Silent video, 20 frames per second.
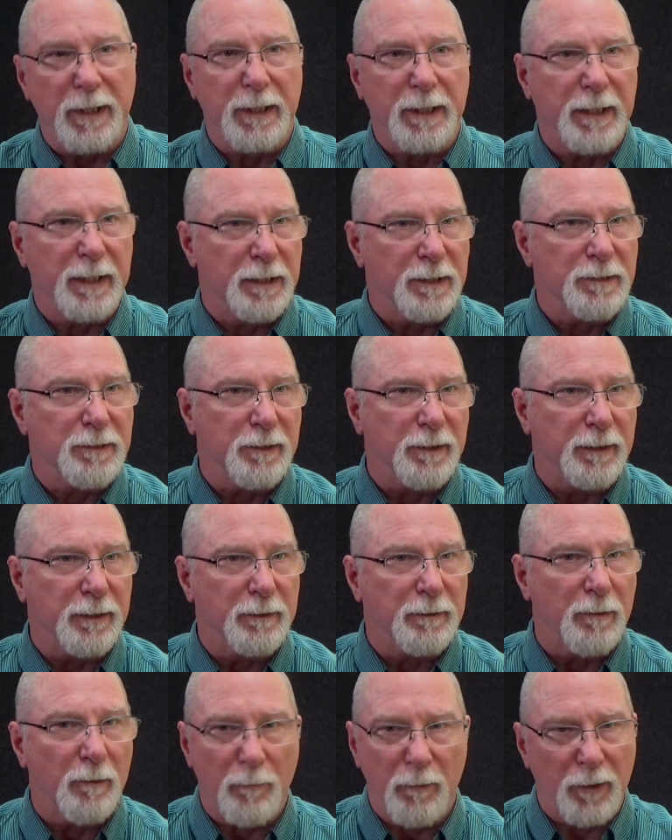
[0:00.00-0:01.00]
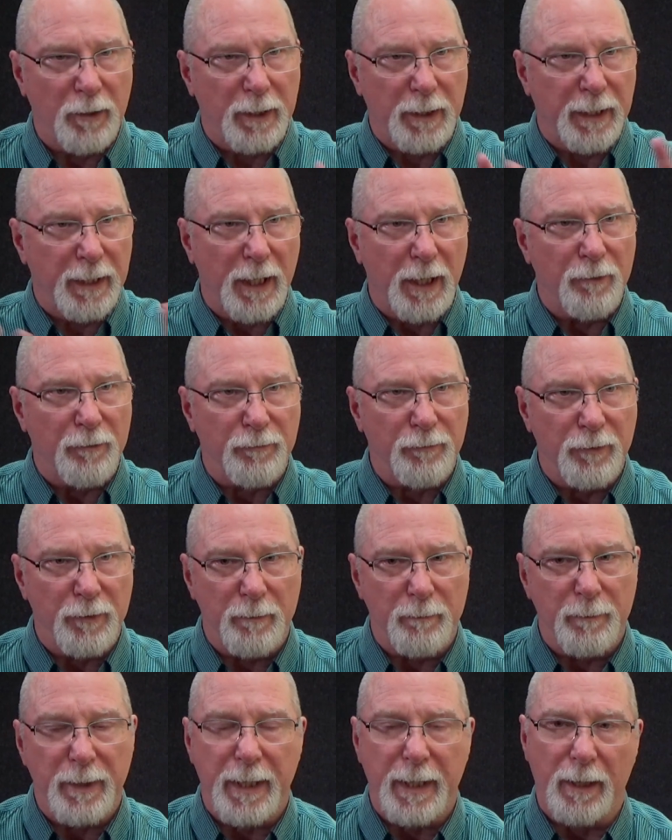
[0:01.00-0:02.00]
PTSD. I'm mm. not going to go
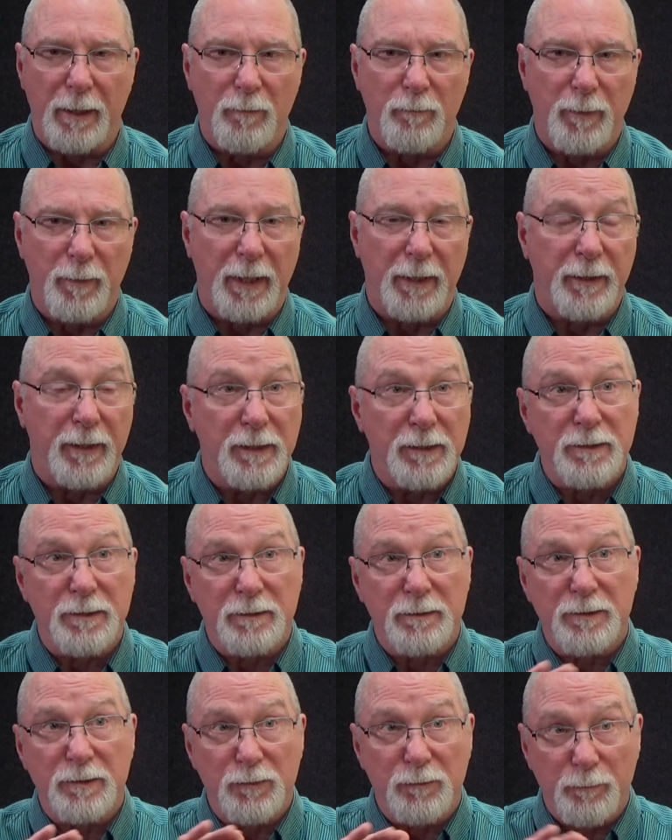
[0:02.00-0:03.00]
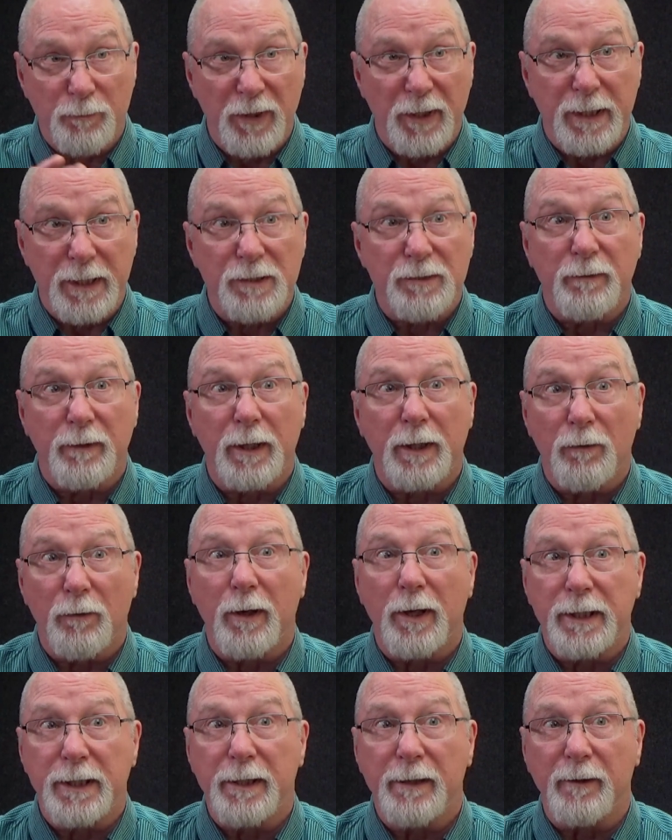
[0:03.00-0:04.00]
through them now, mm. but there's pretty strict
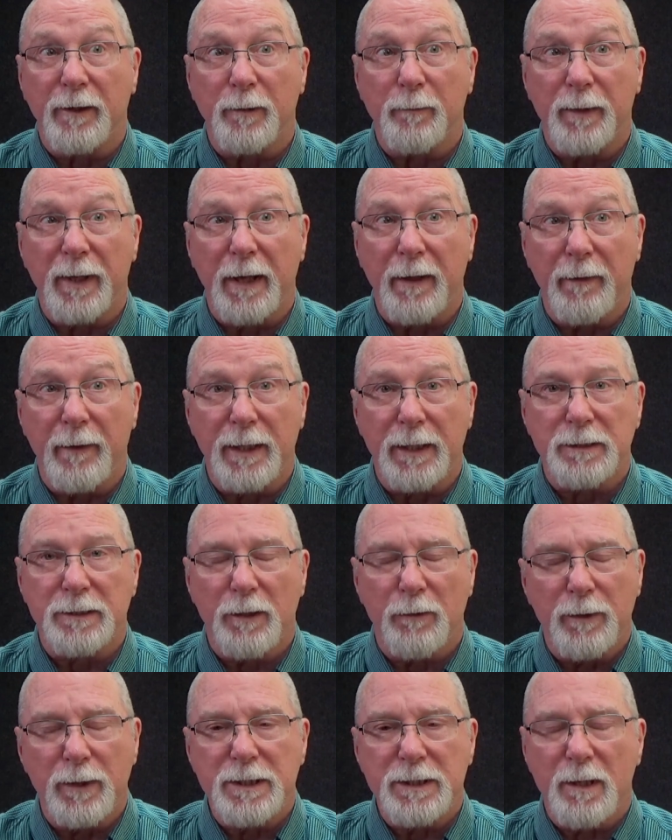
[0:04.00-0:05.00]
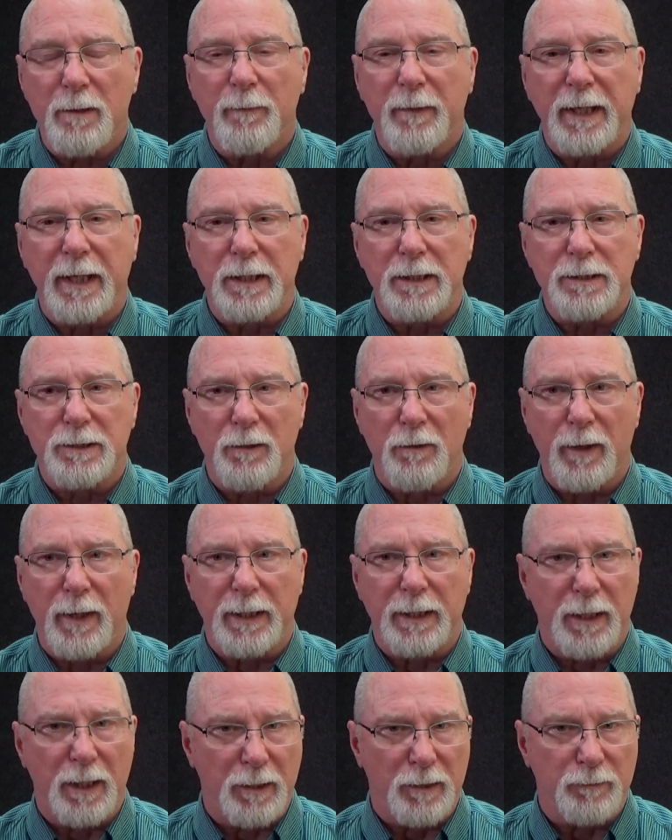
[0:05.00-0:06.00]
criteria about that. Mm. So when someone gets
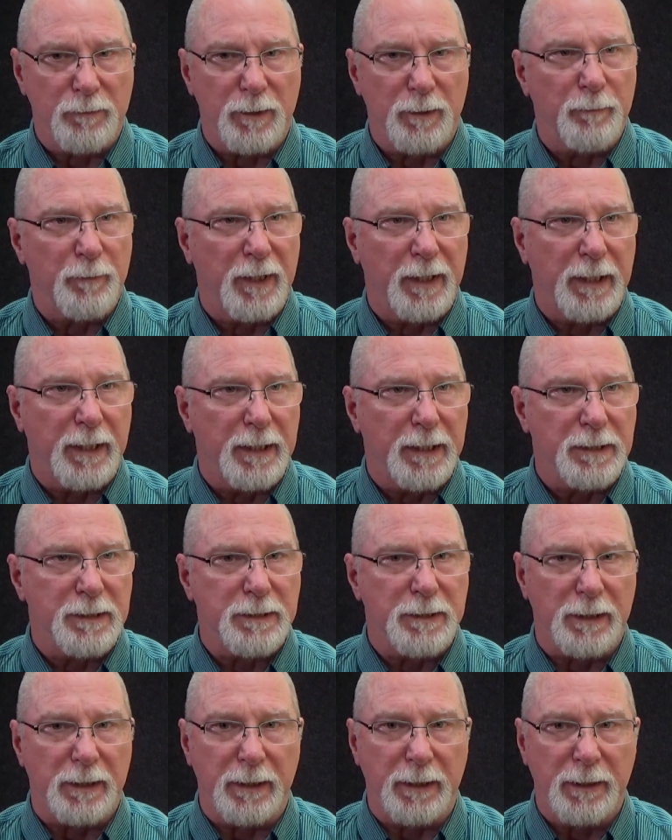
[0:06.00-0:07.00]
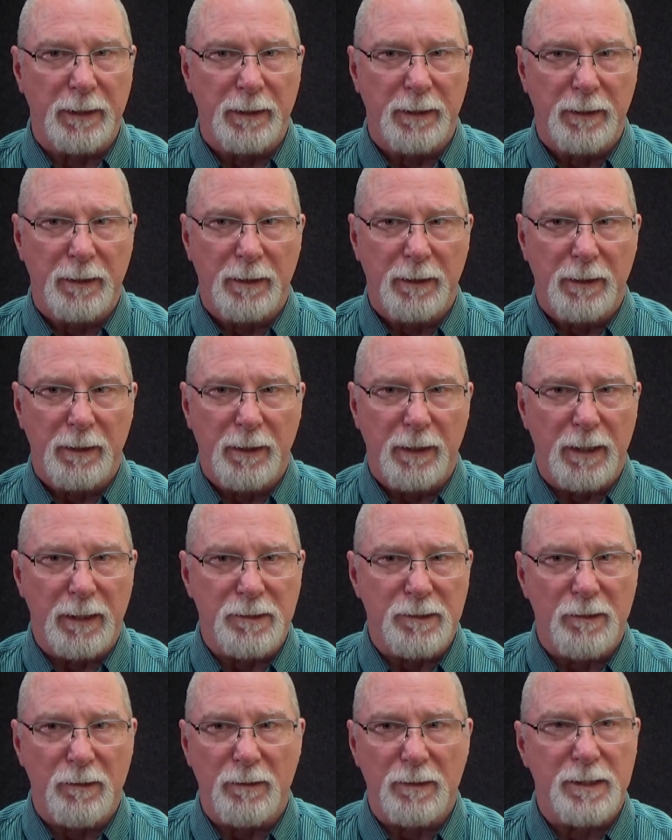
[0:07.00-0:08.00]
diagnosed with PTSD,
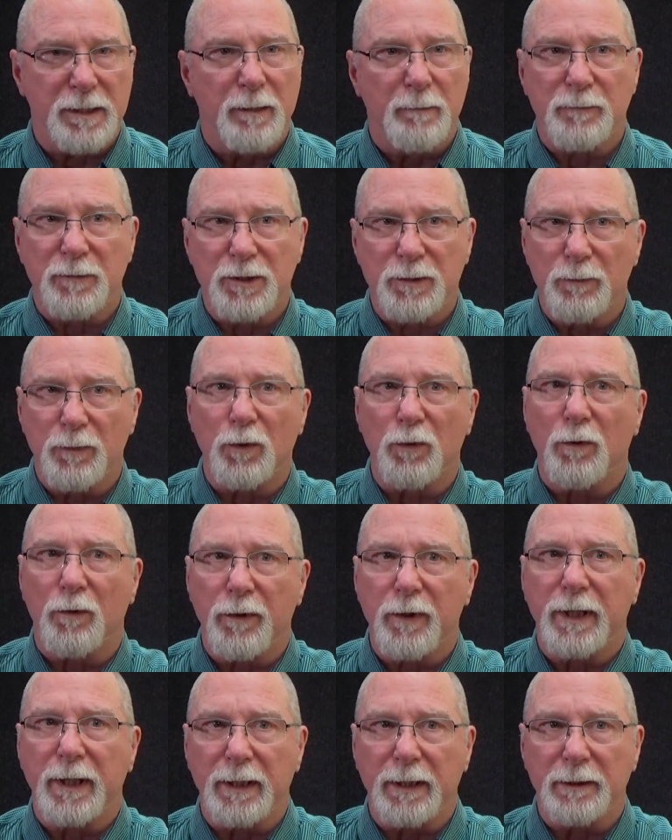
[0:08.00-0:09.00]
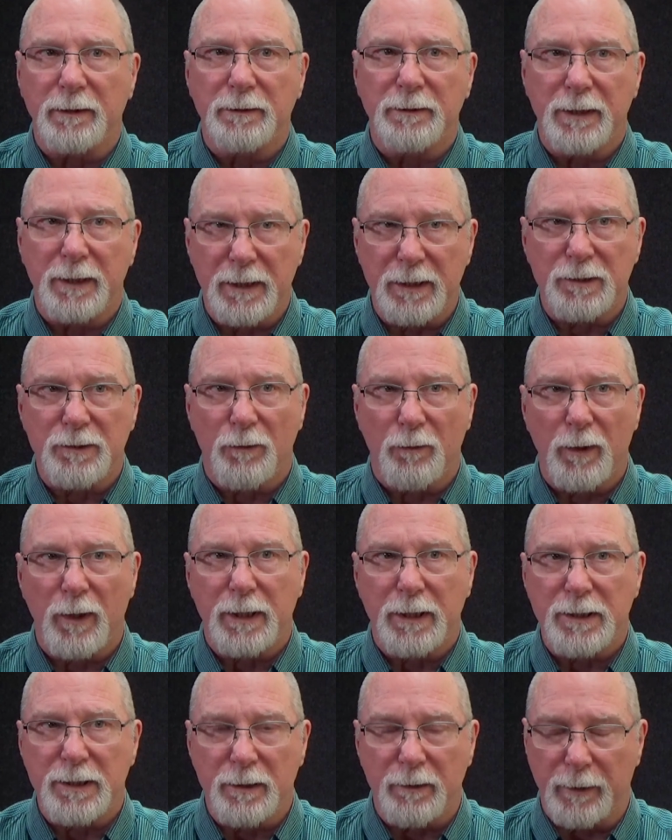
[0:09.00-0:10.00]
it's not some small thing. It's mm.
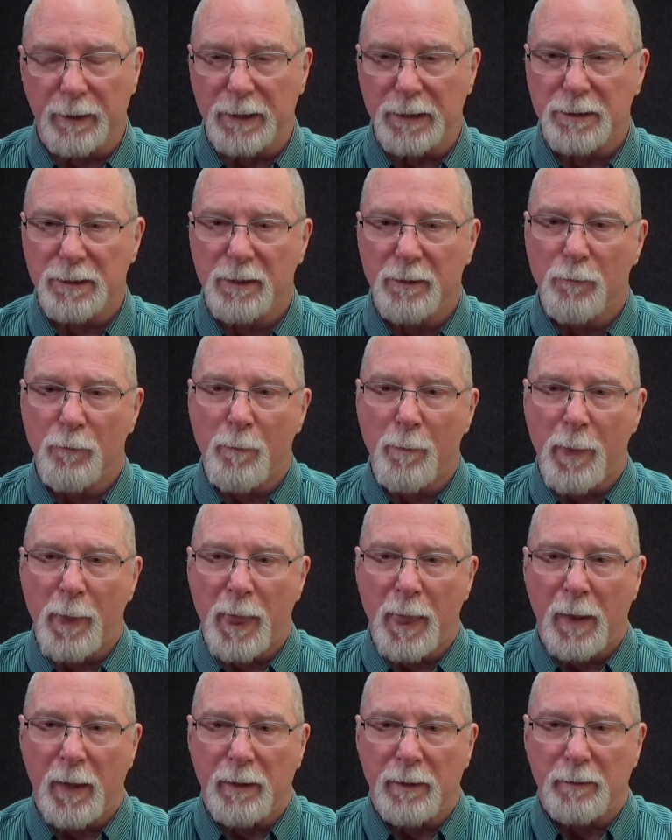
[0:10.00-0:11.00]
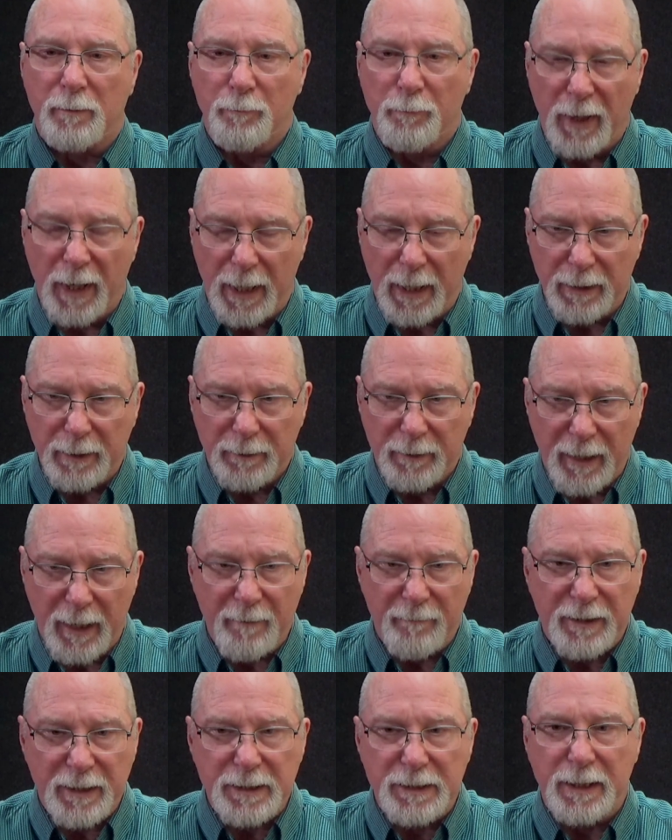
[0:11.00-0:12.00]
quite serious. Mm. But
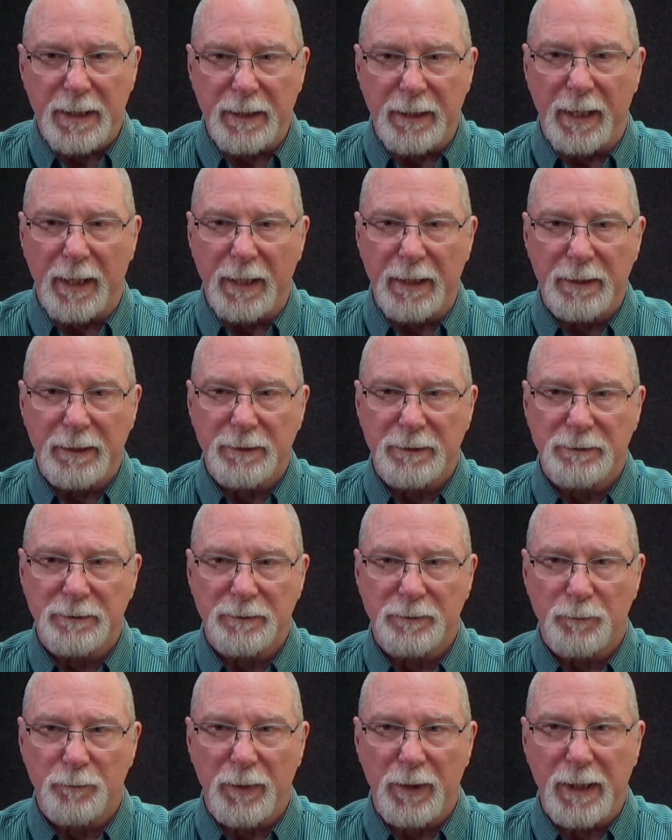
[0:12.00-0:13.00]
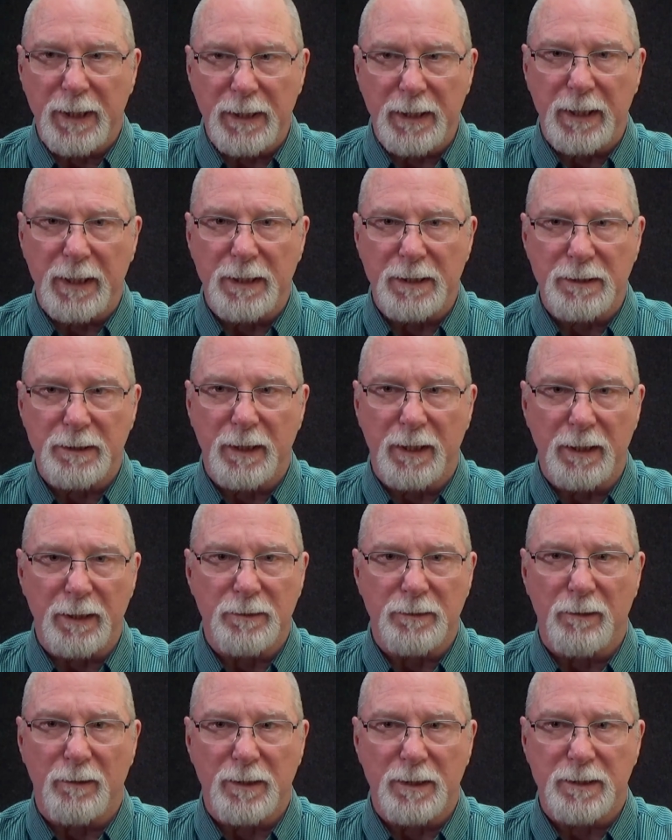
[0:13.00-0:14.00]
having said that, PTSD
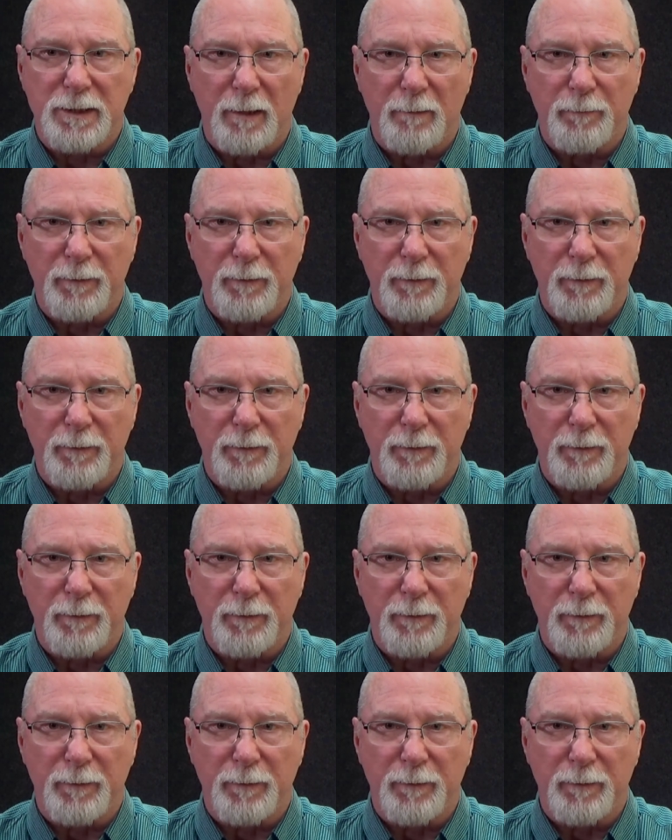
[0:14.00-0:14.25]
is not